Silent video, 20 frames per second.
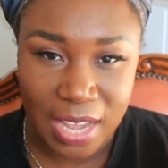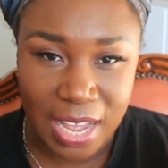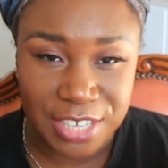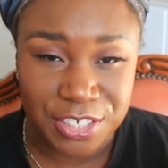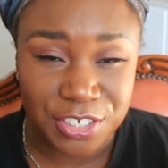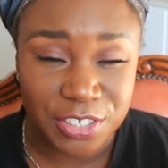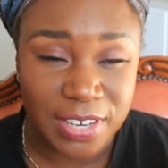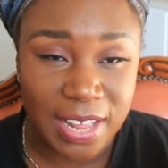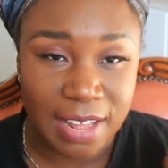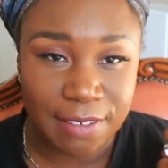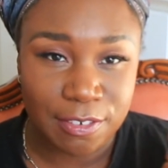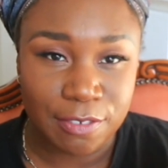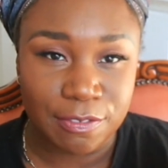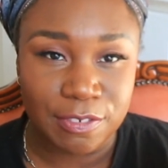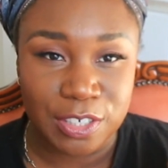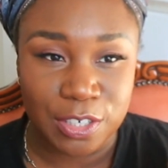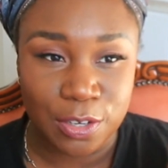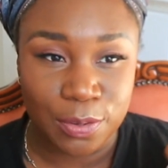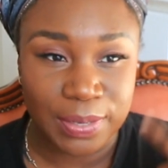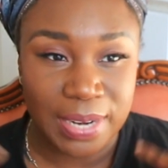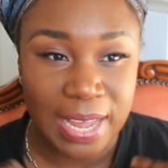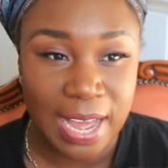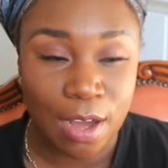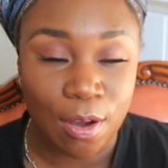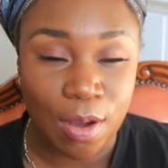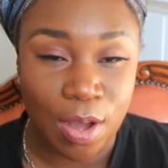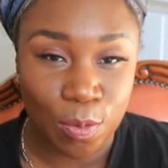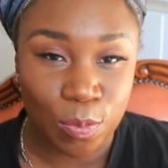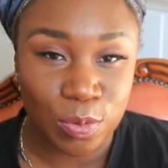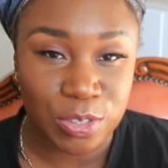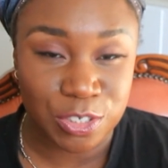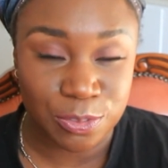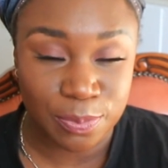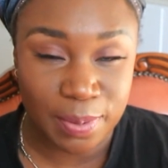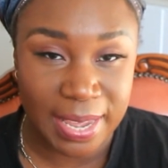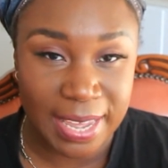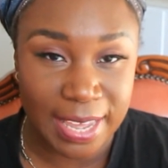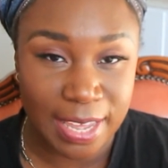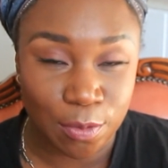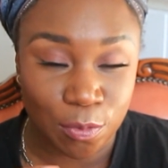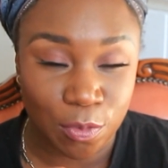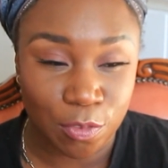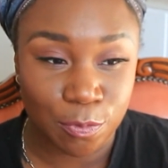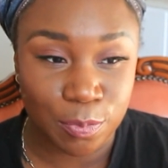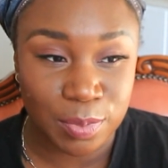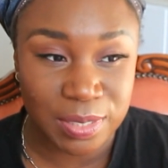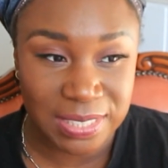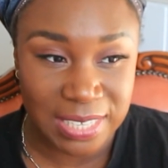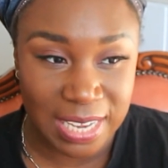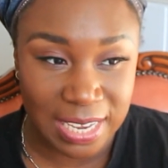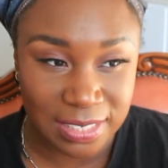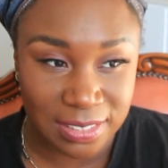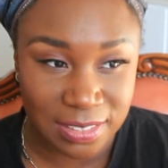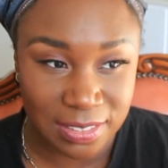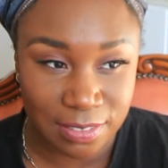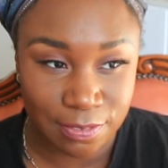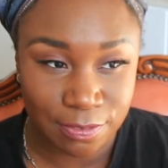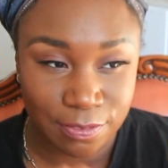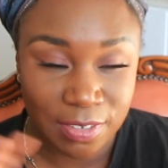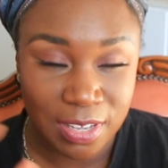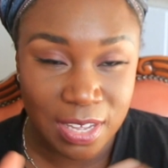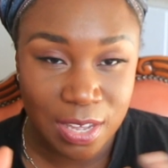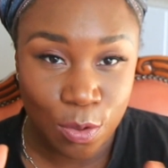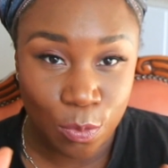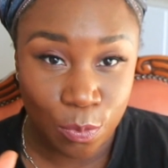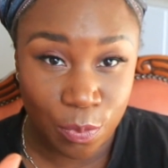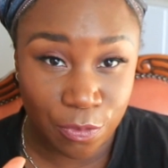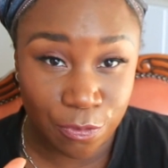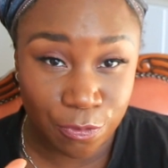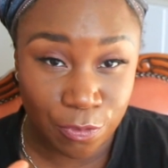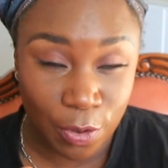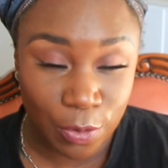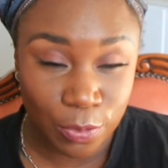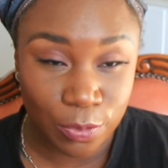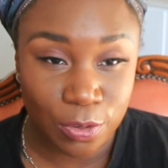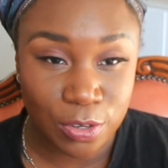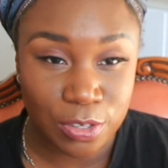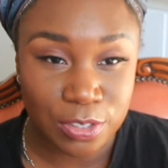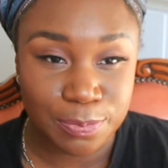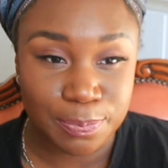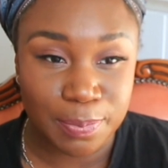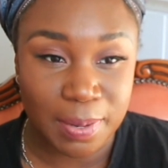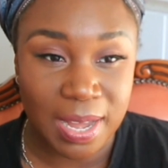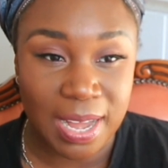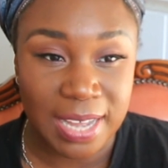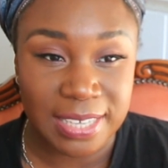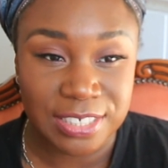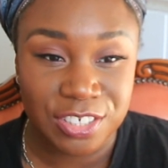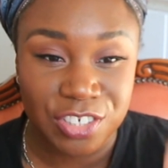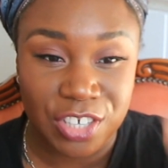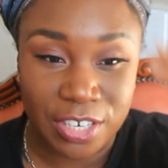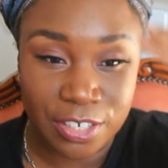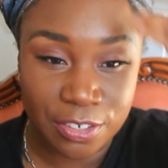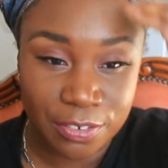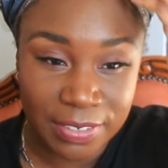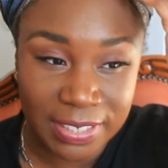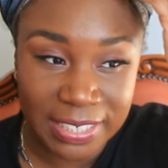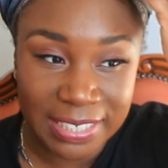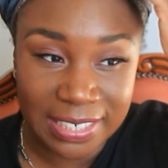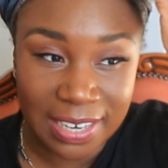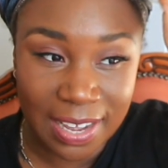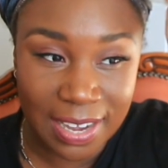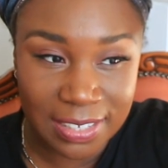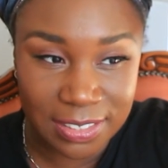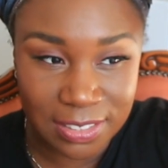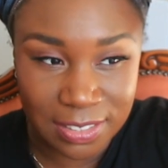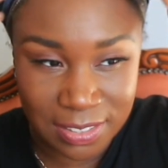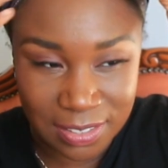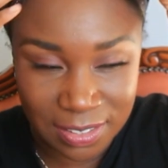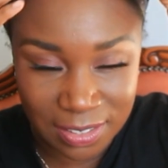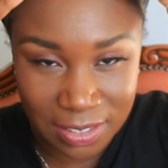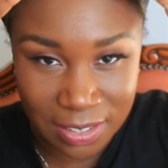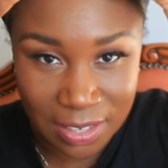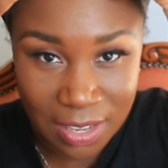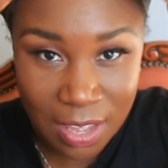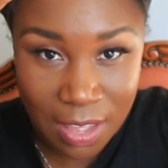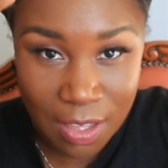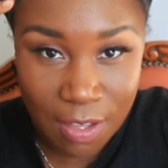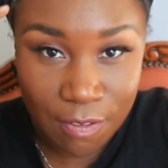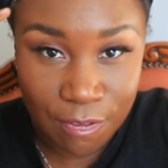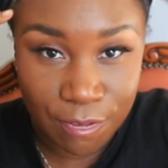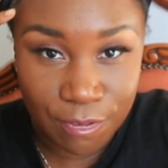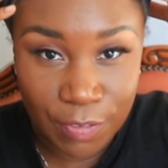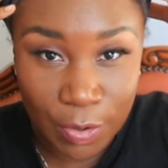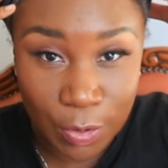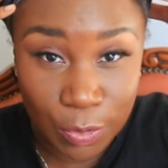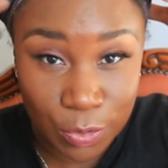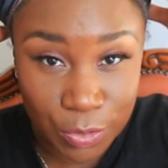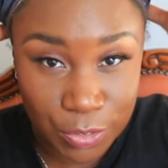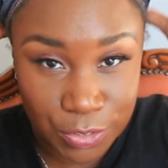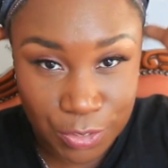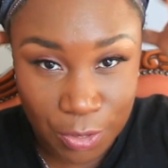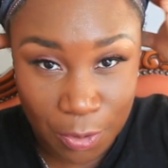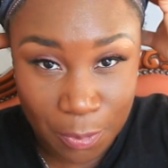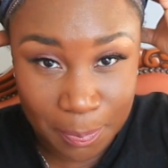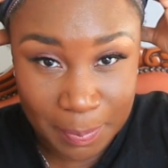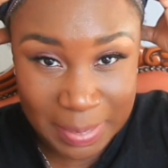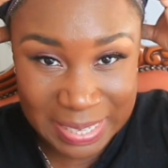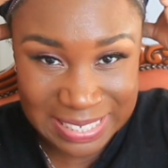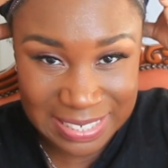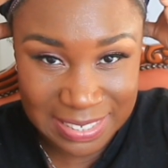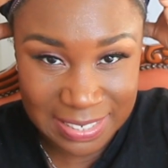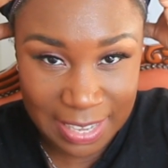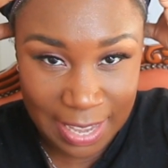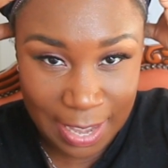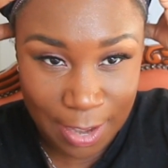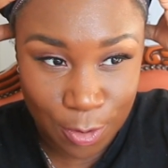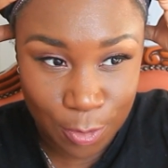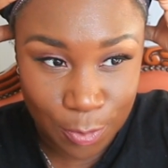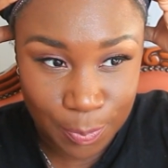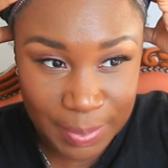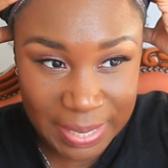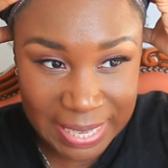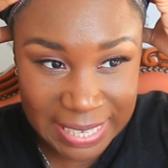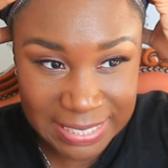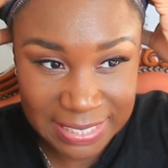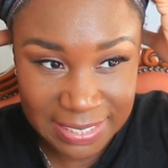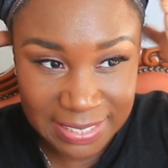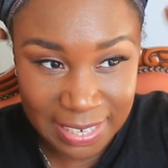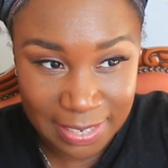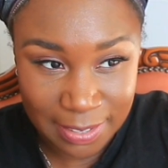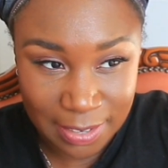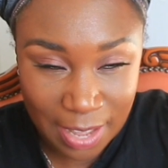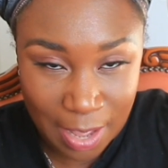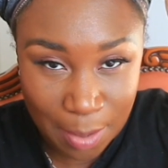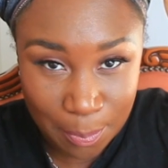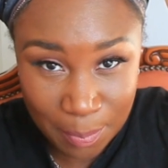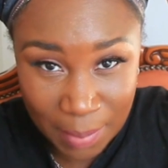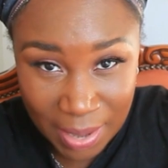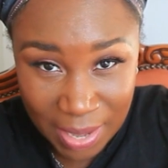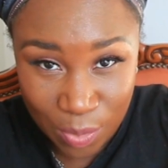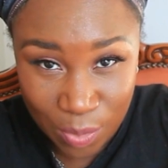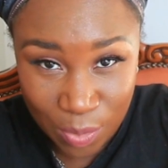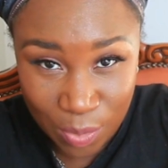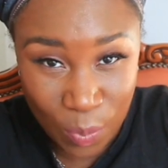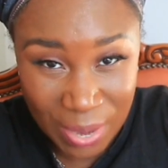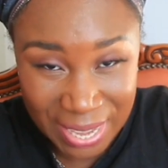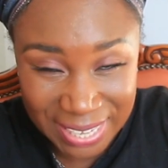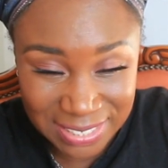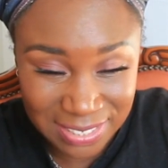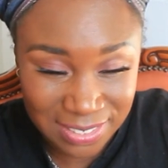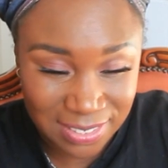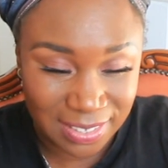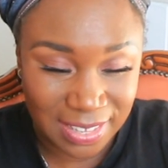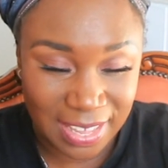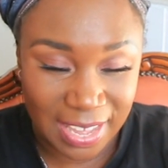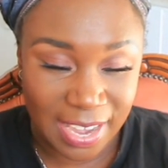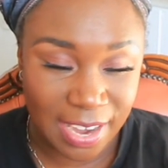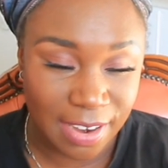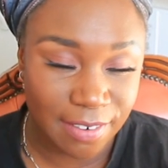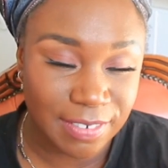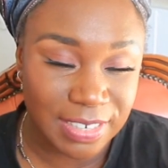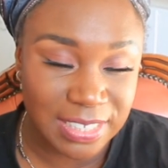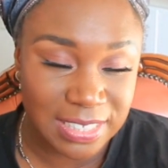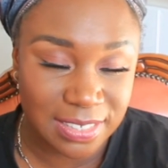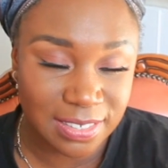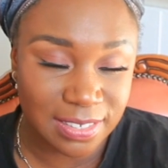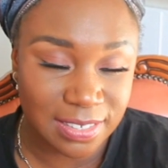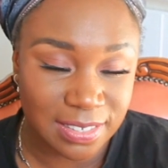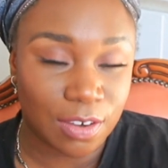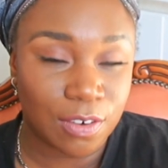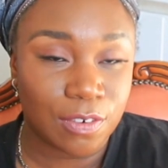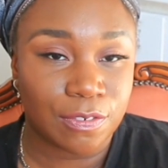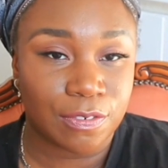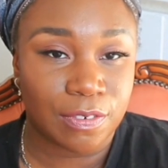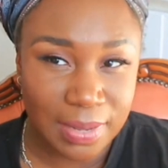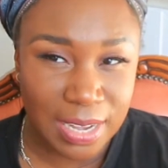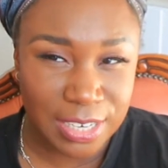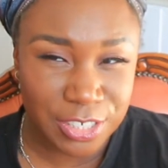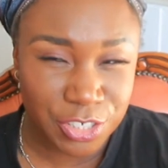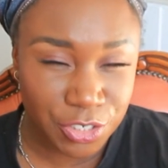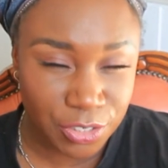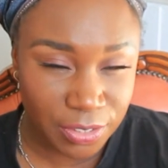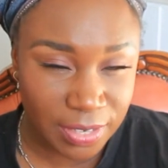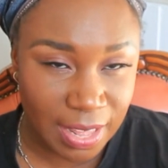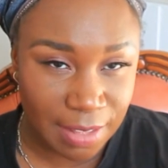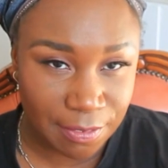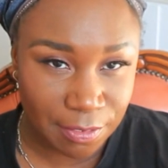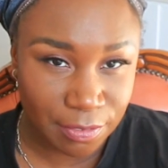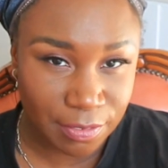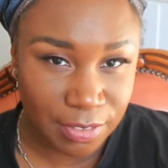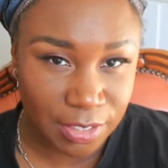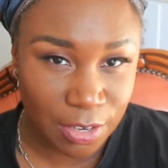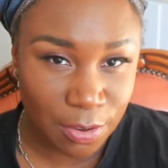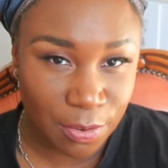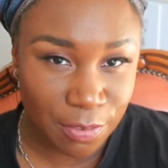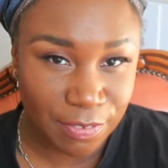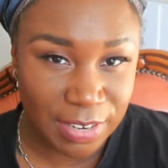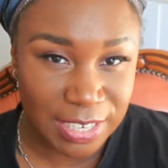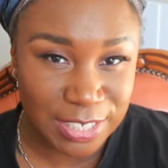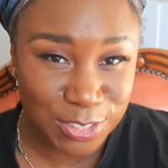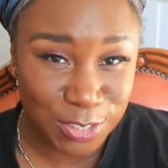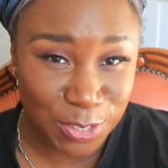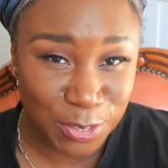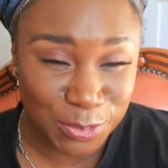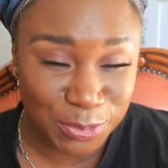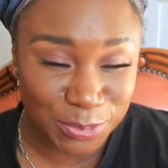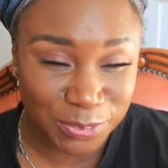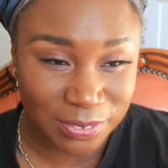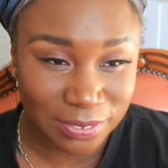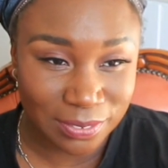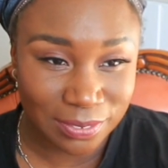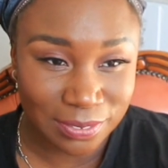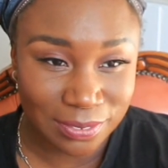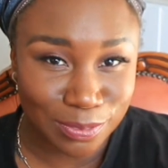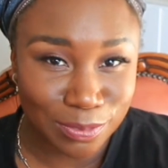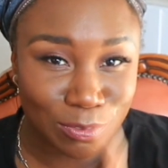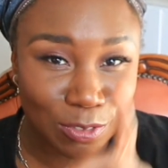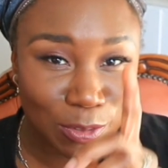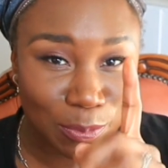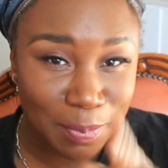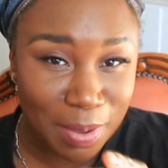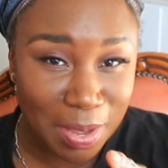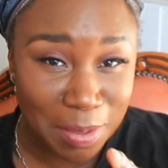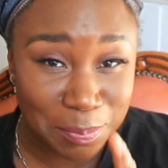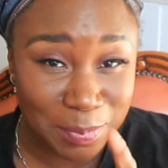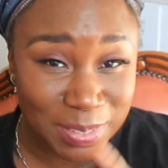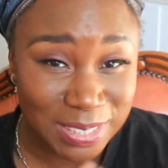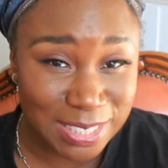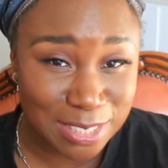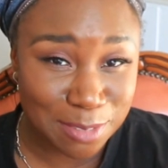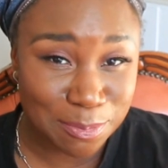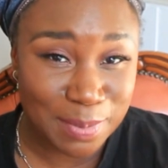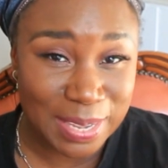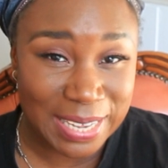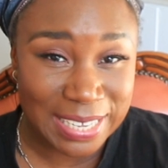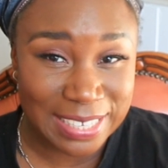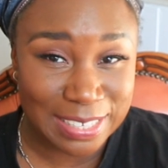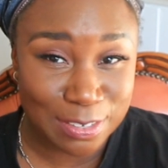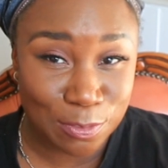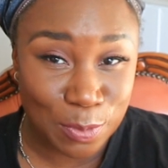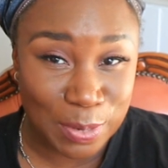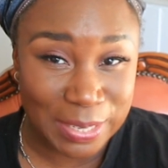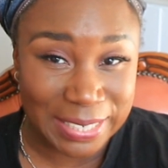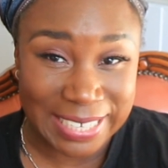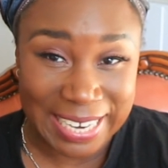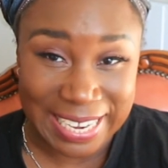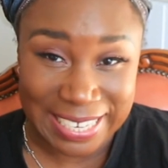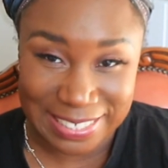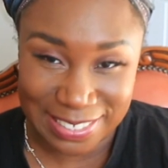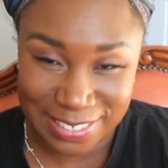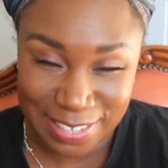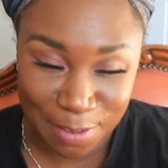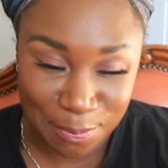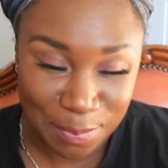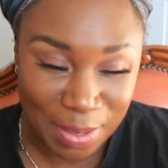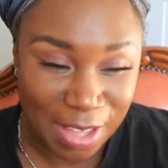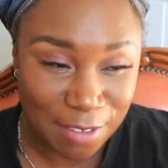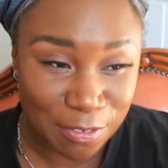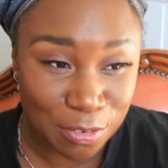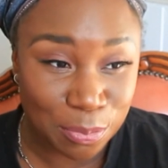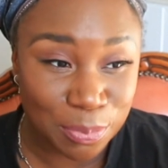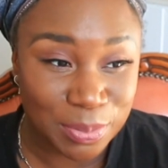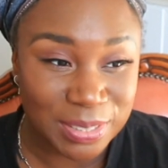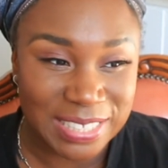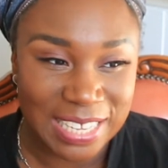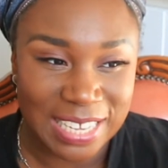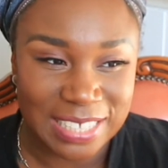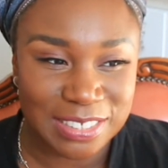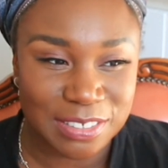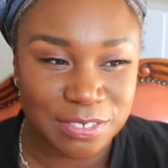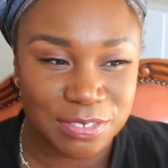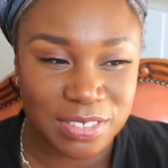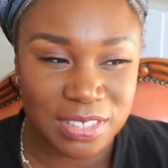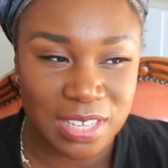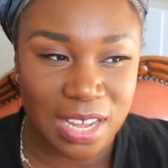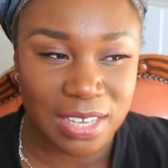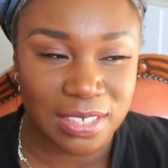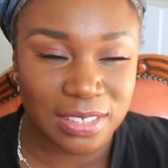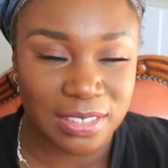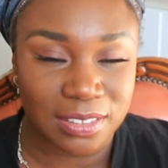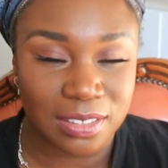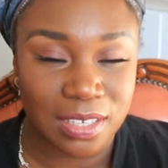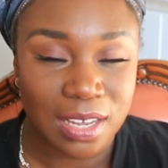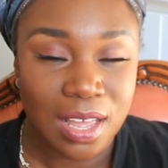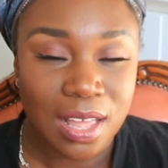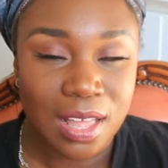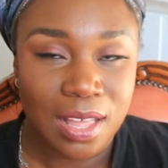I should have a video on how I wash my hair with faux locks, but I generally like to focus on my scalp, and then I might wet the hair itself. I should have a video. If I don't, remind me to make one next time I have a protective styling.